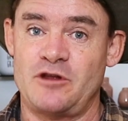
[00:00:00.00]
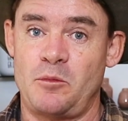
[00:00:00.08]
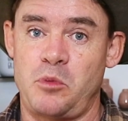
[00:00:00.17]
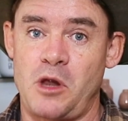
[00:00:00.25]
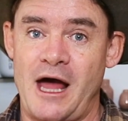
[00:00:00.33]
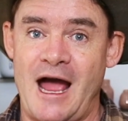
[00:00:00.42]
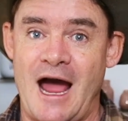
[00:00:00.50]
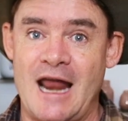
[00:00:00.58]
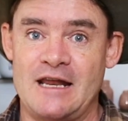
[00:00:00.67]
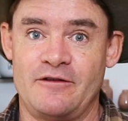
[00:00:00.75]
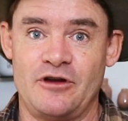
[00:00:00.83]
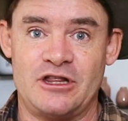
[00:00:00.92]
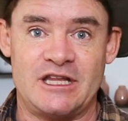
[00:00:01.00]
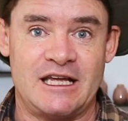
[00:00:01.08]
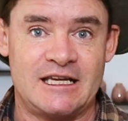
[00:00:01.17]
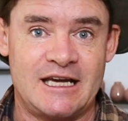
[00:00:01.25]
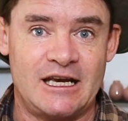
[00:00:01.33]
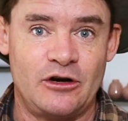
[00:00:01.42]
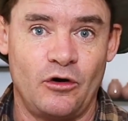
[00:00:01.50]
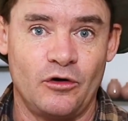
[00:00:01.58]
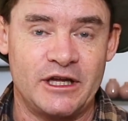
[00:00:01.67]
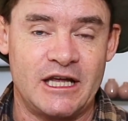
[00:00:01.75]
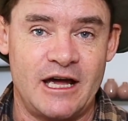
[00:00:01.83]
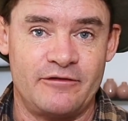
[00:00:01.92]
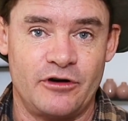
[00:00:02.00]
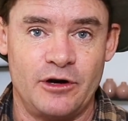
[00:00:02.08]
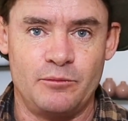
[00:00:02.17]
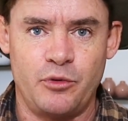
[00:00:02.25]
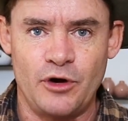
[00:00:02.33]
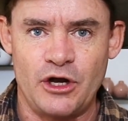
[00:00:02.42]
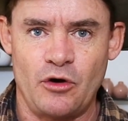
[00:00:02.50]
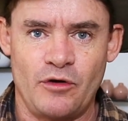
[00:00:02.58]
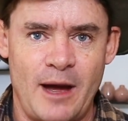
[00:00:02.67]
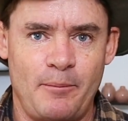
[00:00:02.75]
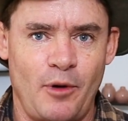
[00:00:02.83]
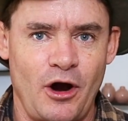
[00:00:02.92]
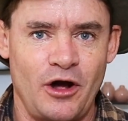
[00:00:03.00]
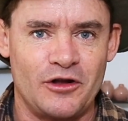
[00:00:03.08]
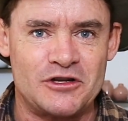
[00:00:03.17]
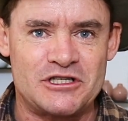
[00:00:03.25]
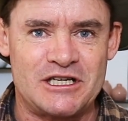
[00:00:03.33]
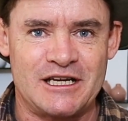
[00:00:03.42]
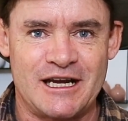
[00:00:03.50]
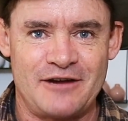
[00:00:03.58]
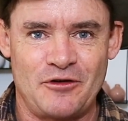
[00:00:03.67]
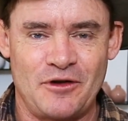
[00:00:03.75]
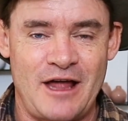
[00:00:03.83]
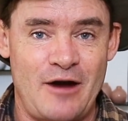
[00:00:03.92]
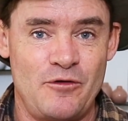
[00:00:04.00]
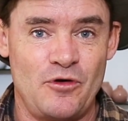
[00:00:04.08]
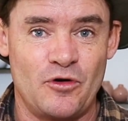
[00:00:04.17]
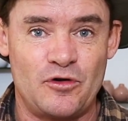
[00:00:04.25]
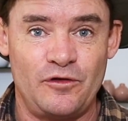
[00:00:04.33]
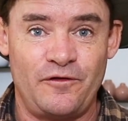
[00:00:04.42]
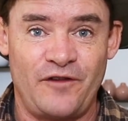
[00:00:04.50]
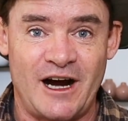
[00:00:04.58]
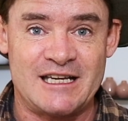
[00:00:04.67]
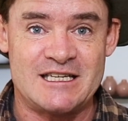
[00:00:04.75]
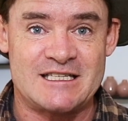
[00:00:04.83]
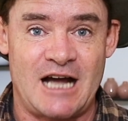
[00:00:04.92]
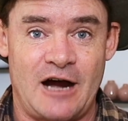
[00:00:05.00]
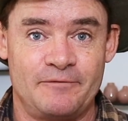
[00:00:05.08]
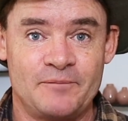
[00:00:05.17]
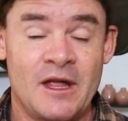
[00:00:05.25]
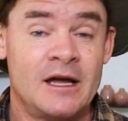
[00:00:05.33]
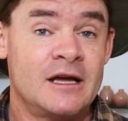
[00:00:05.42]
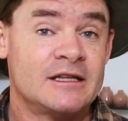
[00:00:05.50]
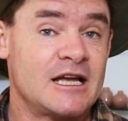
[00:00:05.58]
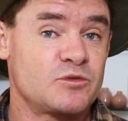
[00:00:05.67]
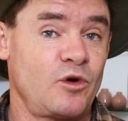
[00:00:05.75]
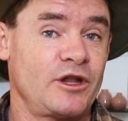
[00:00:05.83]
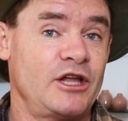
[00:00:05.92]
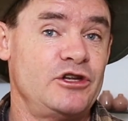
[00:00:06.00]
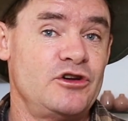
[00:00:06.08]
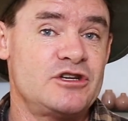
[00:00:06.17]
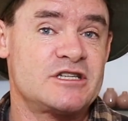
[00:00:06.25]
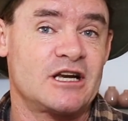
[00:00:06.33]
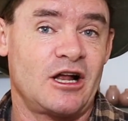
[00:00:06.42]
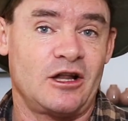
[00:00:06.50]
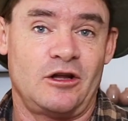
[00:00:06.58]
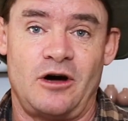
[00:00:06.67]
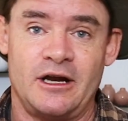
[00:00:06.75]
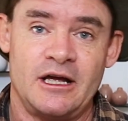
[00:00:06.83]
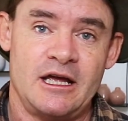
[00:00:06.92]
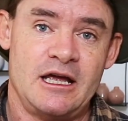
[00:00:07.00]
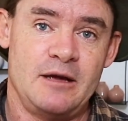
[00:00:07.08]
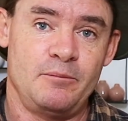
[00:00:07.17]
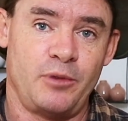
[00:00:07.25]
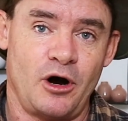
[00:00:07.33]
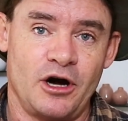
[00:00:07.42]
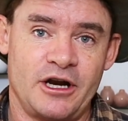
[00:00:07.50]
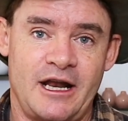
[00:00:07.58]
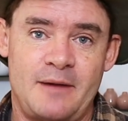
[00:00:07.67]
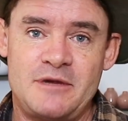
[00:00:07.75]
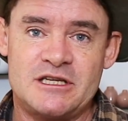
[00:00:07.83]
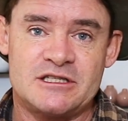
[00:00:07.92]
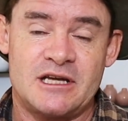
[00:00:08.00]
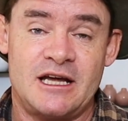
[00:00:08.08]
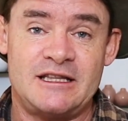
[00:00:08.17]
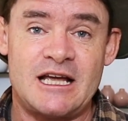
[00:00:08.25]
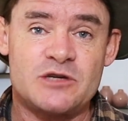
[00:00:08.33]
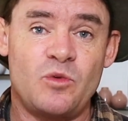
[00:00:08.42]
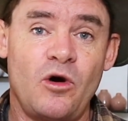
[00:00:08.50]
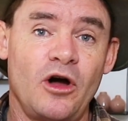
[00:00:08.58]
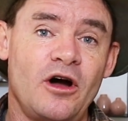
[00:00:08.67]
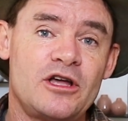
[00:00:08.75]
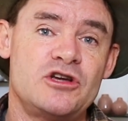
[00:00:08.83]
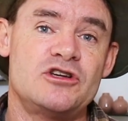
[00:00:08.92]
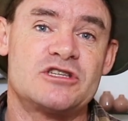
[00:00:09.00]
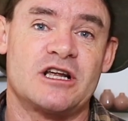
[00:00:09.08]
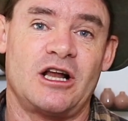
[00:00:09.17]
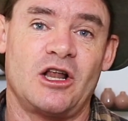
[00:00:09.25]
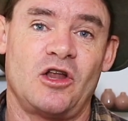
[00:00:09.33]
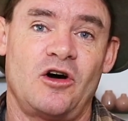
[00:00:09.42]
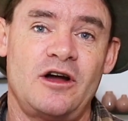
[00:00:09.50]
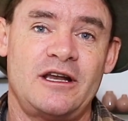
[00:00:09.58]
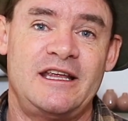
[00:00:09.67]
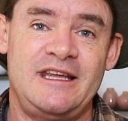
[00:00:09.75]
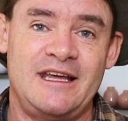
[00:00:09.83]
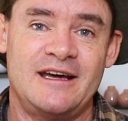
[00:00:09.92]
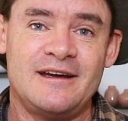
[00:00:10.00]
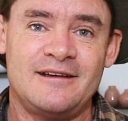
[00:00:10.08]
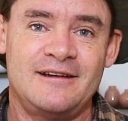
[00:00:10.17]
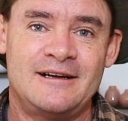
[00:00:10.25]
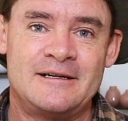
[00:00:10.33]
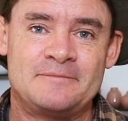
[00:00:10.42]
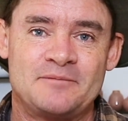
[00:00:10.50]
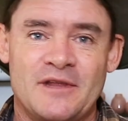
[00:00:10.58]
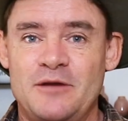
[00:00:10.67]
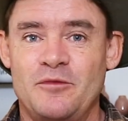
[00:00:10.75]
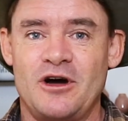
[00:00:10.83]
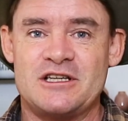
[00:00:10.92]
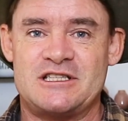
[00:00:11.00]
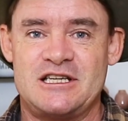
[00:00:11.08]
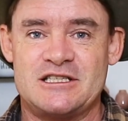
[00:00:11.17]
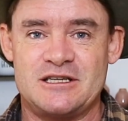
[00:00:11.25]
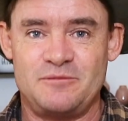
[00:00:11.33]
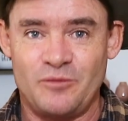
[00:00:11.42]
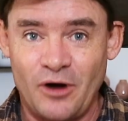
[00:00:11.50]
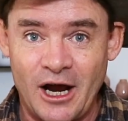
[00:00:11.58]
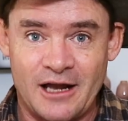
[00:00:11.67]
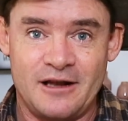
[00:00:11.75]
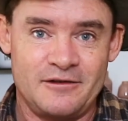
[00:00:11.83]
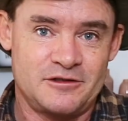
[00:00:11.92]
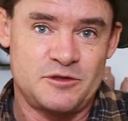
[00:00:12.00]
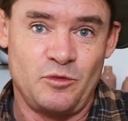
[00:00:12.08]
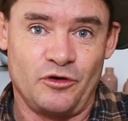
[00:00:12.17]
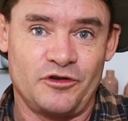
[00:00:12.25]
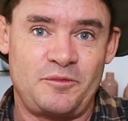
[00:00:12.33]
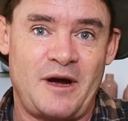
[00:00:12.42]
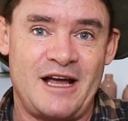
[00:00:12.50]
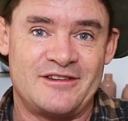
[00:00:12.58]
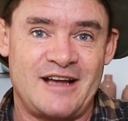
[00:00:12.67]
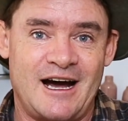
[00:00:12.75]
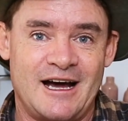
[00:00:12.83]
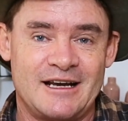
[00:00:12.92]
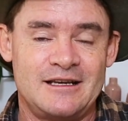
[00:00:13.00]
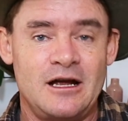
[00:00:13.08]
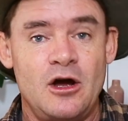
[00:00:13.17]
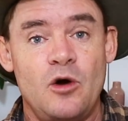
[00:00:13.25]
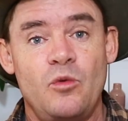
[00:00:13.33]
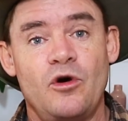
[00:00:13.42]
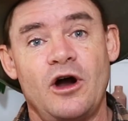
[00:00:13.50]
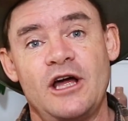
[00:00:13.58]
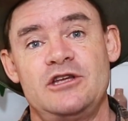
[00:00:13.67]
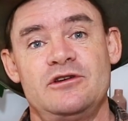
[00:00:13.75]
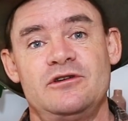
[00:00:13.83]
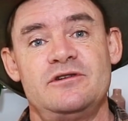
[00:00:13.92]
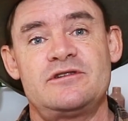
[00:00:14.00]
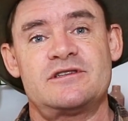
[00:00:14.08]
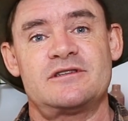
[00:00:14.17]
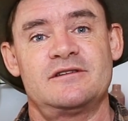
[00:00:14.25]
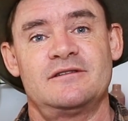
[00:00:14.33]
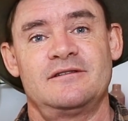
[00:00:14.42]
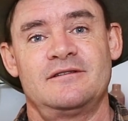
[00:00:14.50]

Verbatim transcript: of the plant and everything getting all together and putting all that biology together all that real good funky stuff that's why they use it a lot in biodynamics and that's why i use it a lot here in my system my small space garden where i use